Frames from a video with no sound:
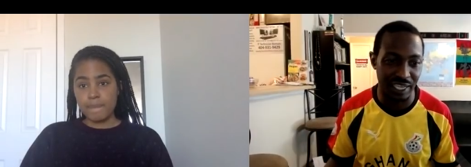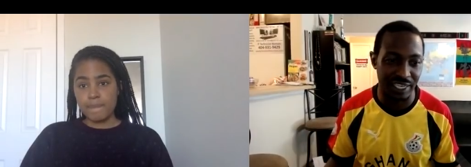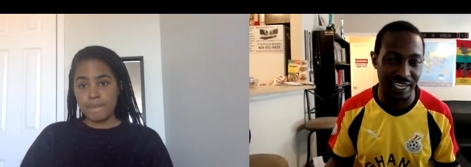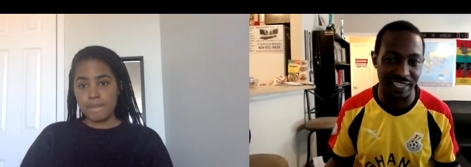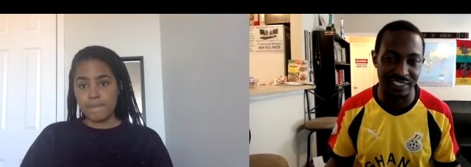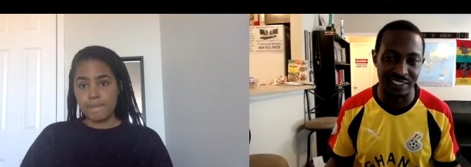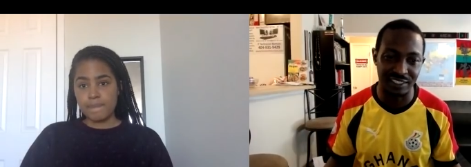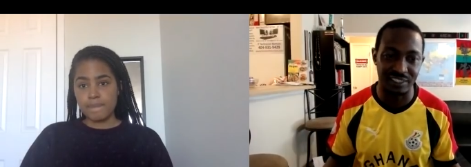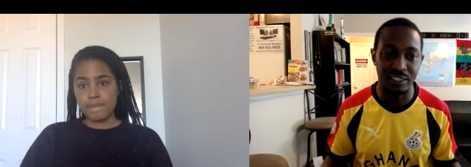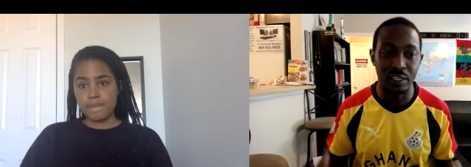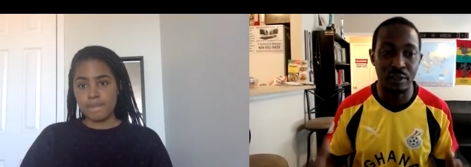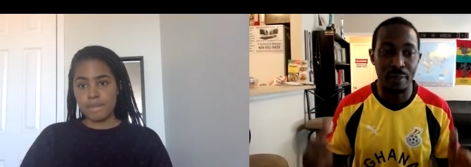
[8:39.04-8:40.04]
Speaker 1: and not
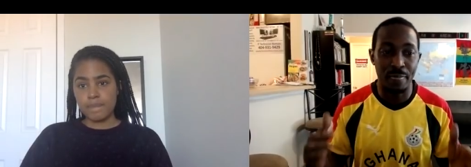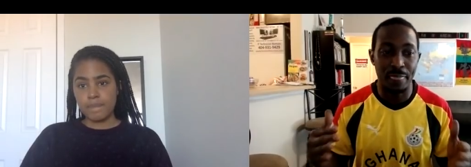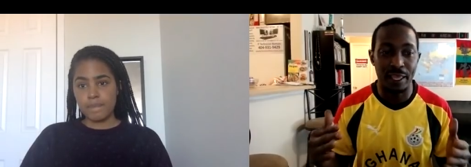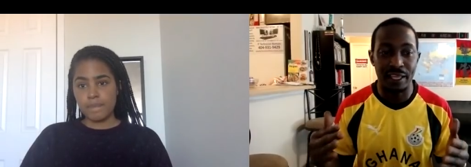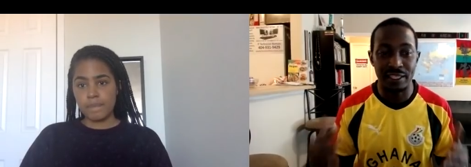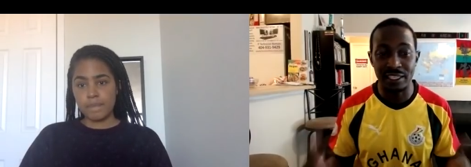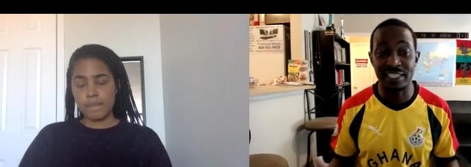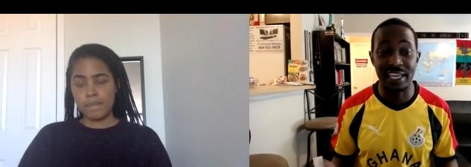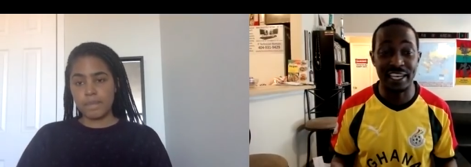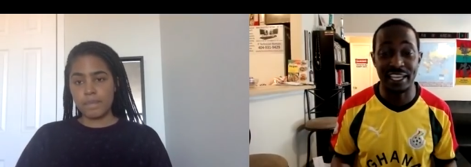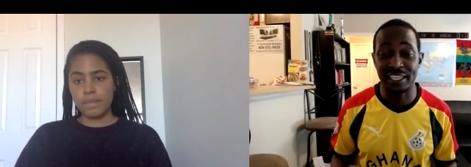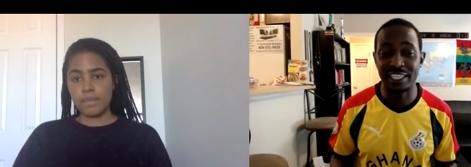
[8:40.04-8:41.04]
just
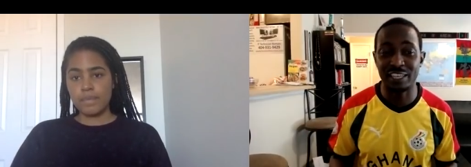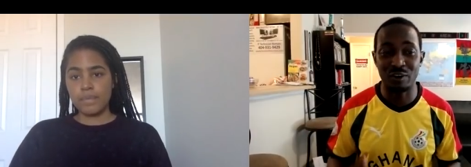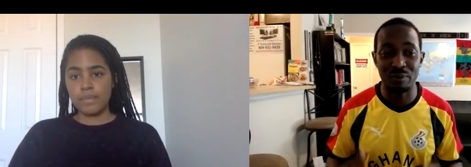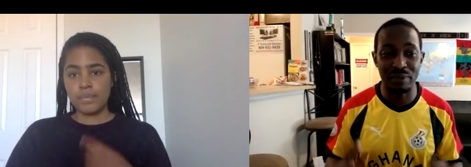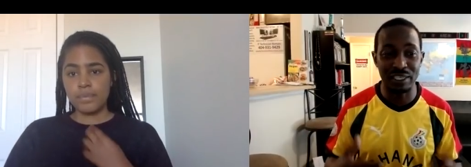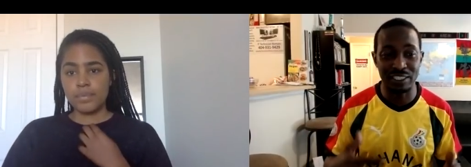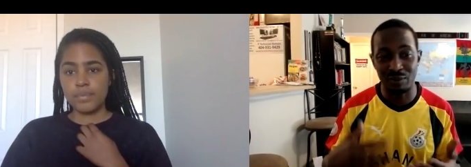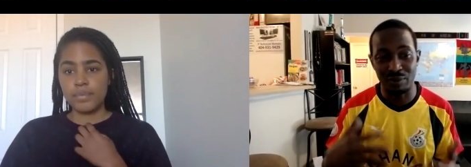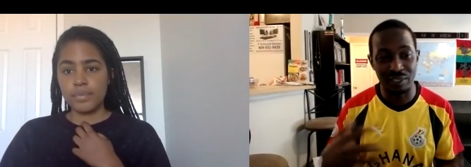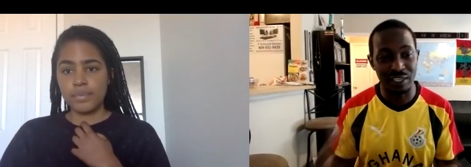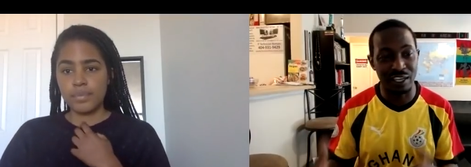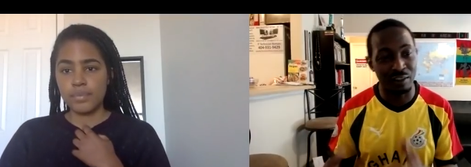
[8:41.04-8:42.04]
design a itinerary based on
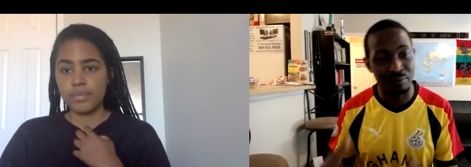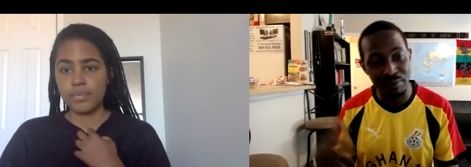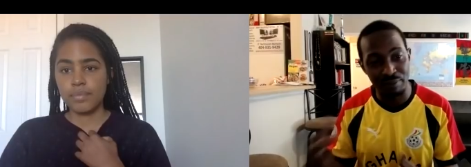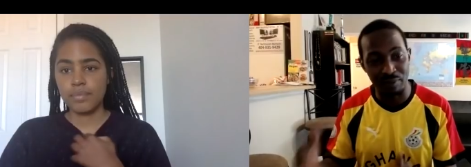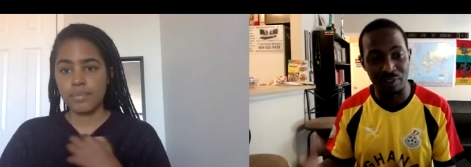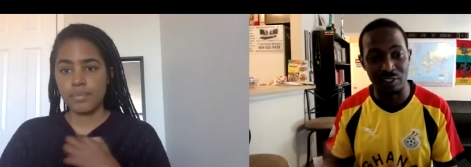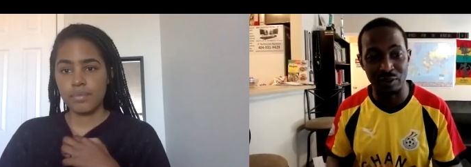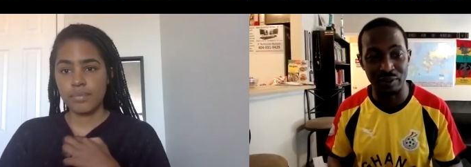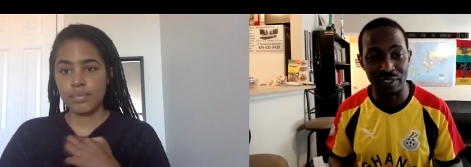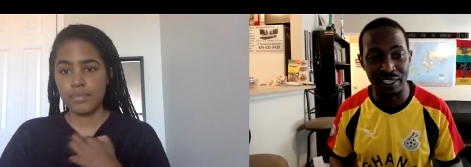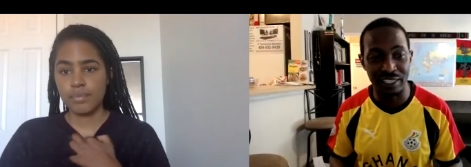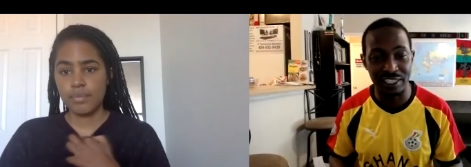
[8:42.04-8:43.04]
what other people are
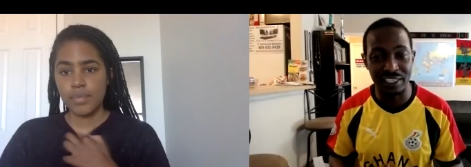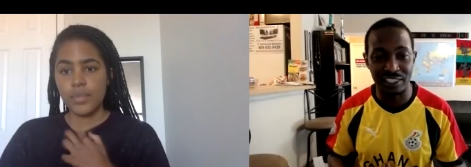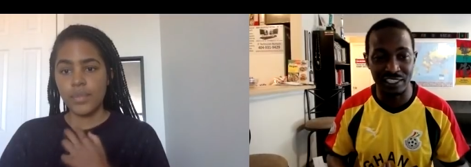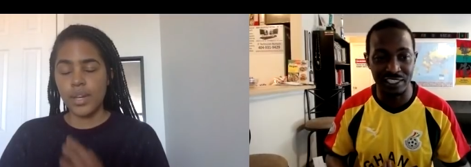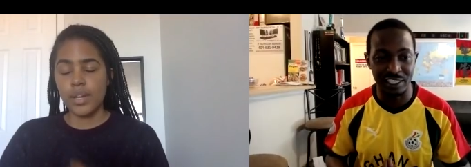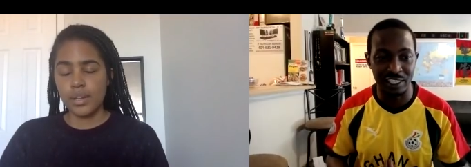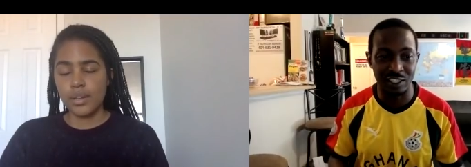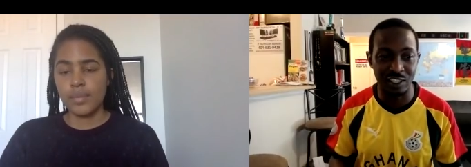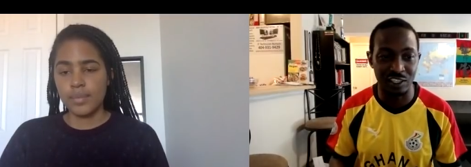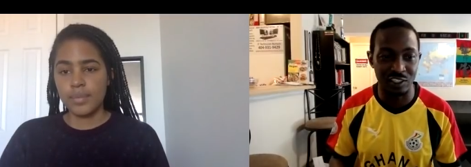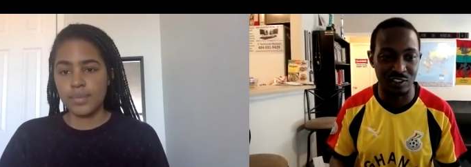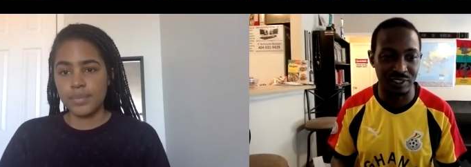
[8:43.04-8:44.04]
doing and things that's in the
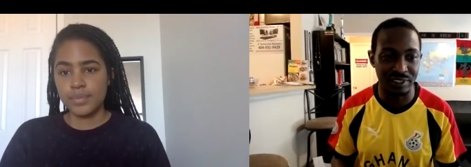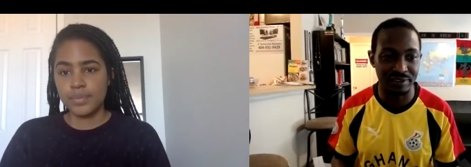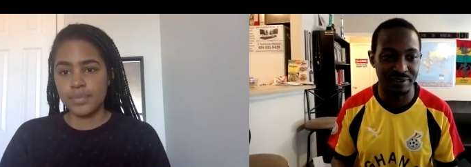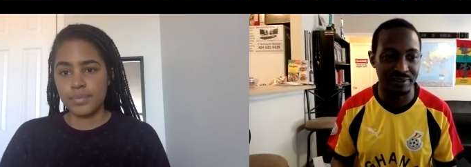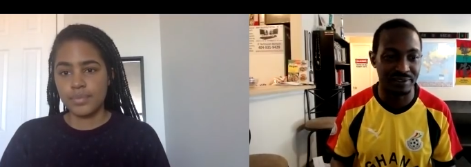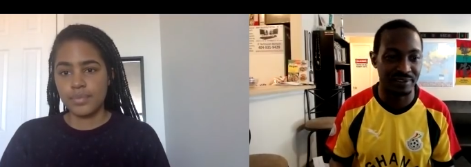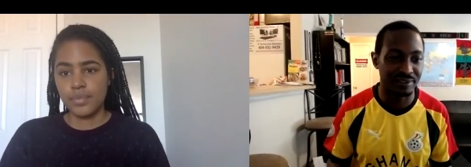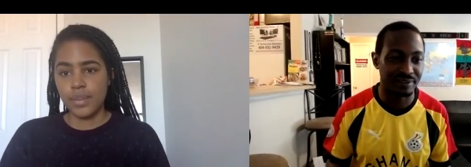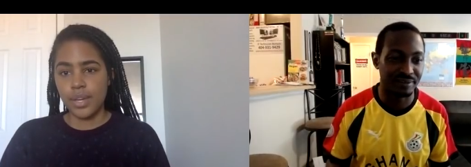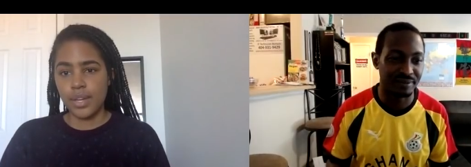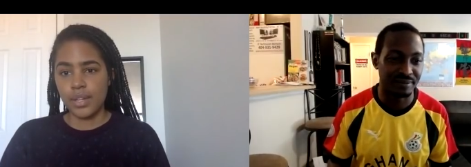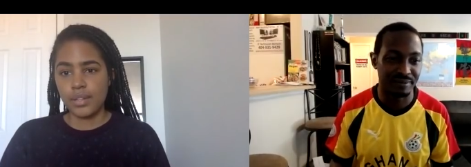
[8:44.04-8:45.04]
country.
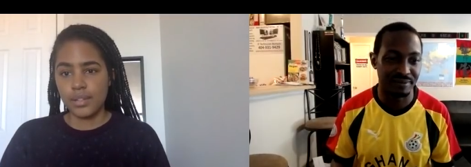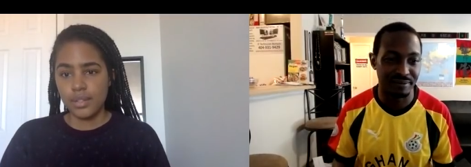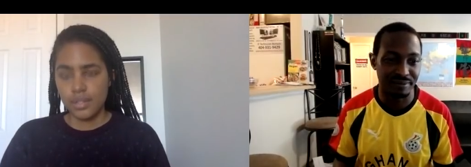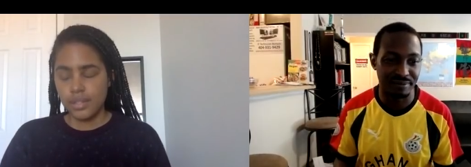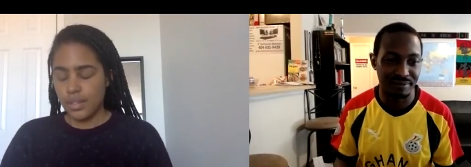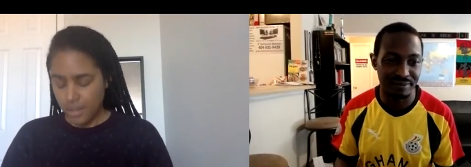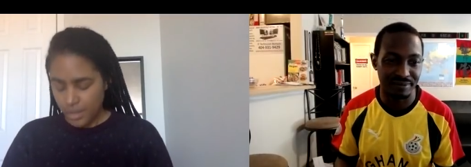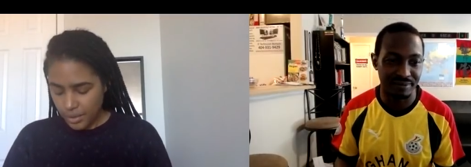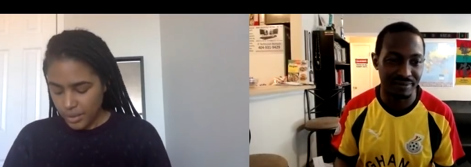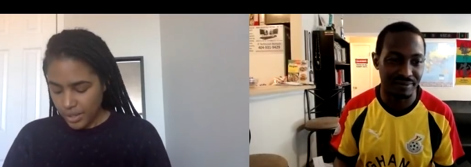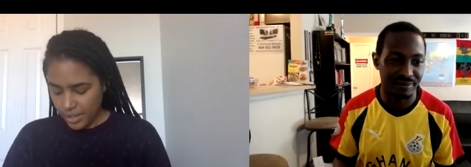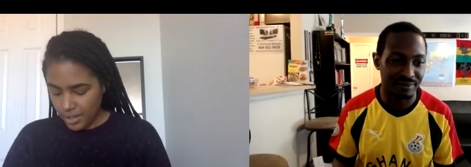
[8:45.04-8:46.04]
Speaker 2: Right.
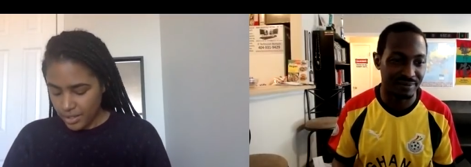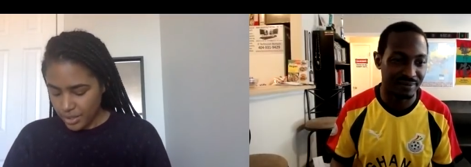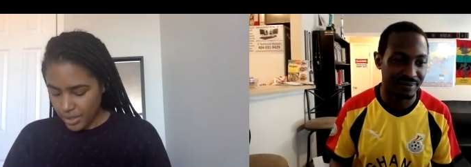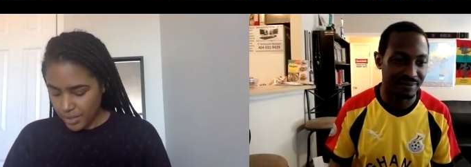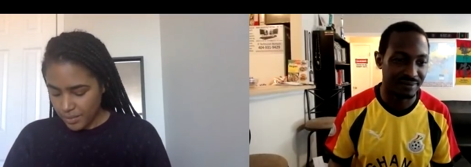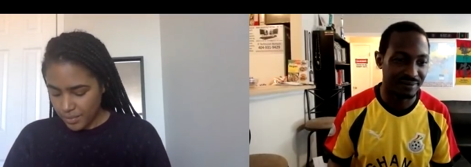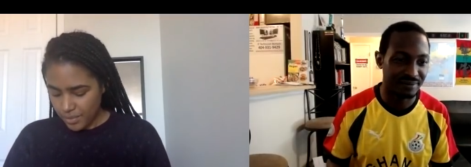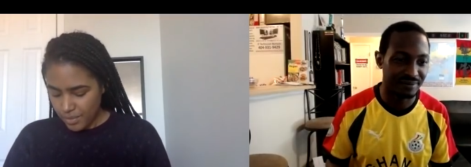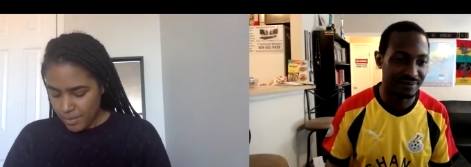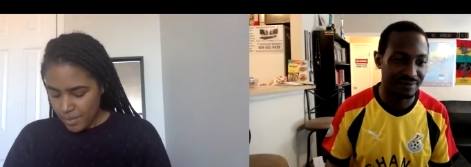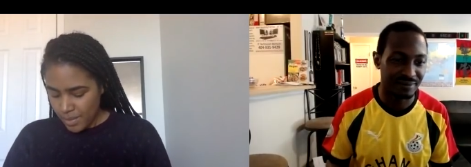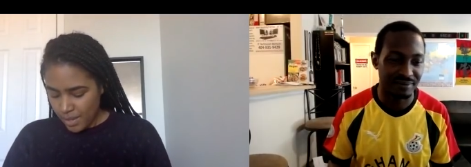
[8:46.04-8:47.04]
Okay, gotcha. Um,
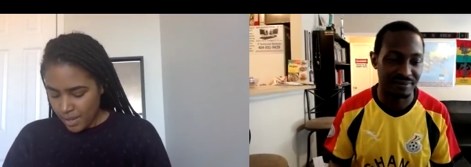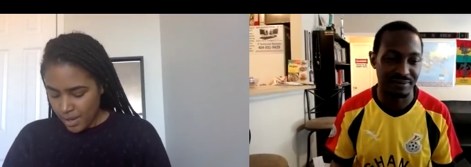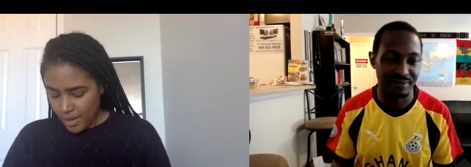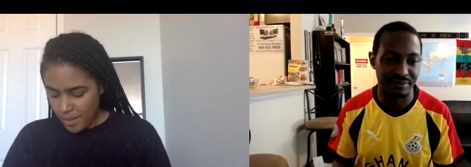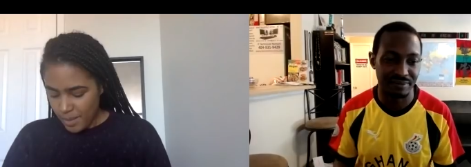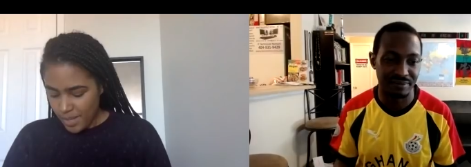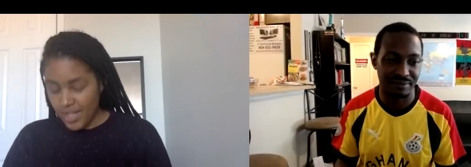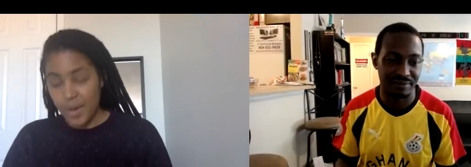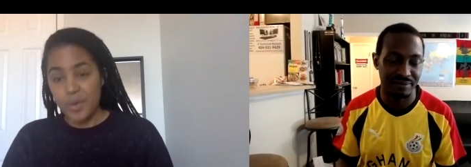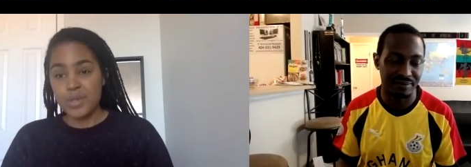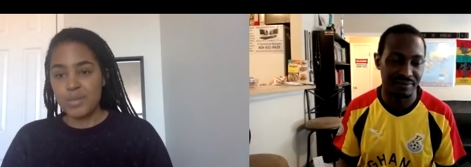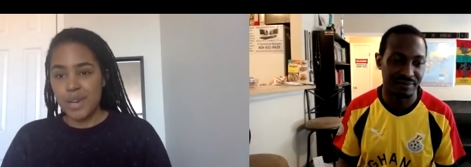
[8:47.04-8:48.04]
mm-hmm. and that
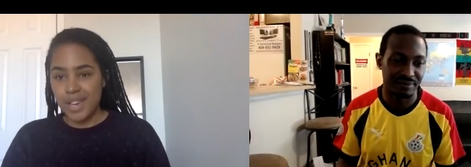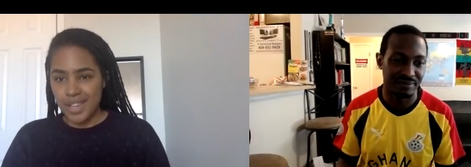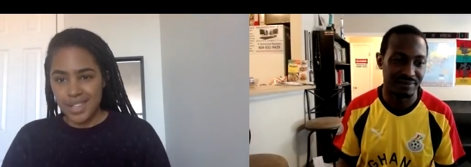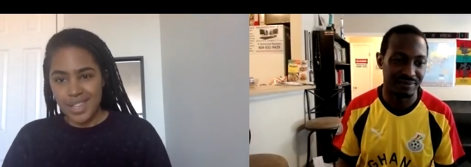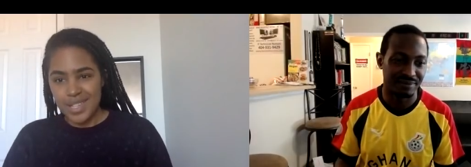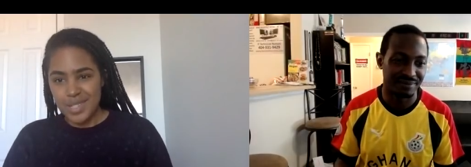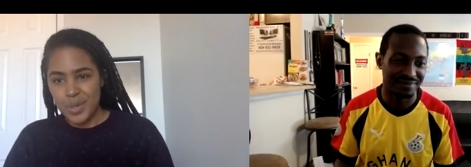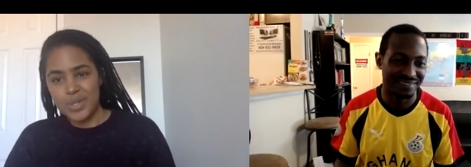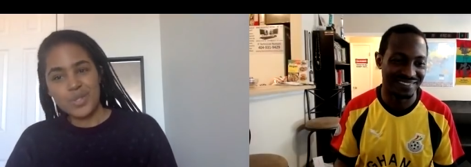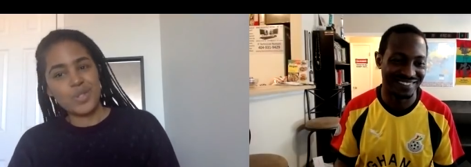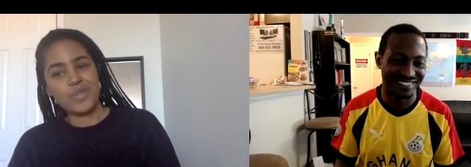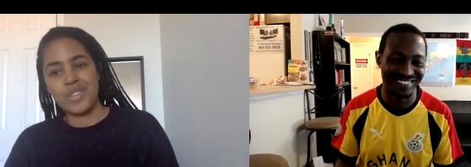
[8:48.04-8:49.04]
was my last
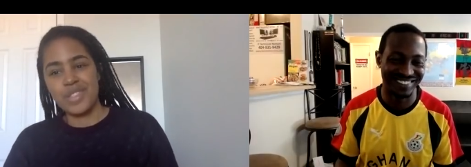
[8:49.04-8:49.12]
question.